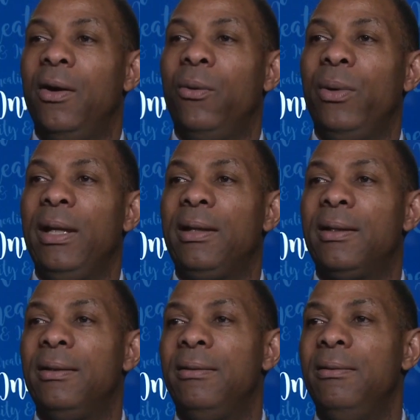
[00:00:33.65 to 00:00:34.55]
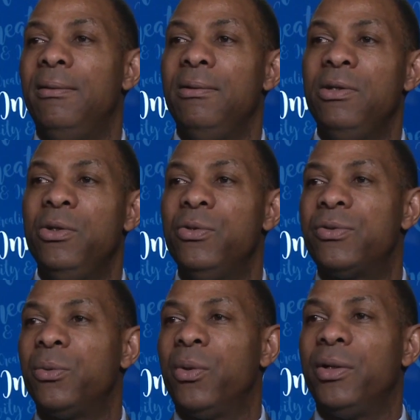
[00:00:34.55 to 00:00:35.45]
we could
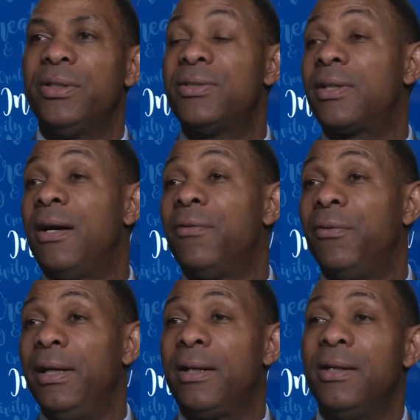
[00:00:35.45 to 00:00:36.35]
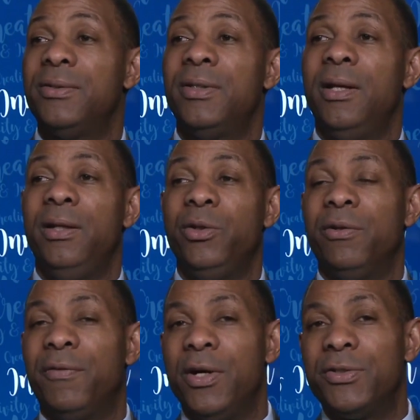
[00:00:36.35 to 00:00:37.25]
use the word discovery, because
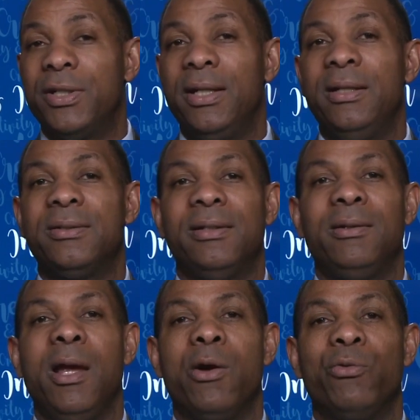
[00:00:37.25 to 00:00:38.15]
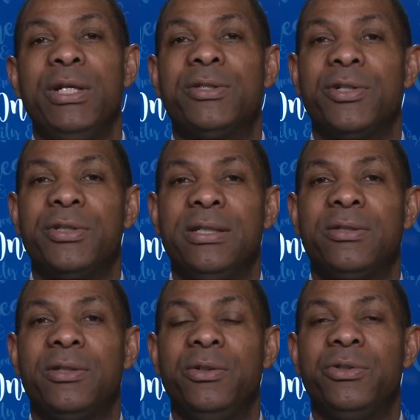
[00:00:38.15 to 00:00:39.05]
universities and research
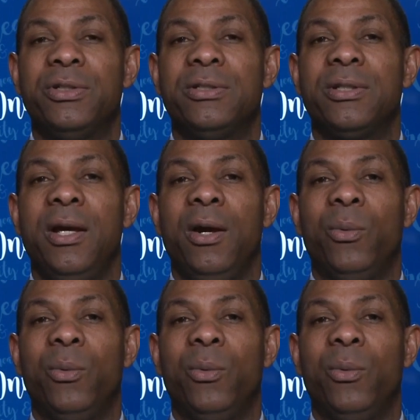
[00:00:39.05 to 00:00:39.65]
institutions,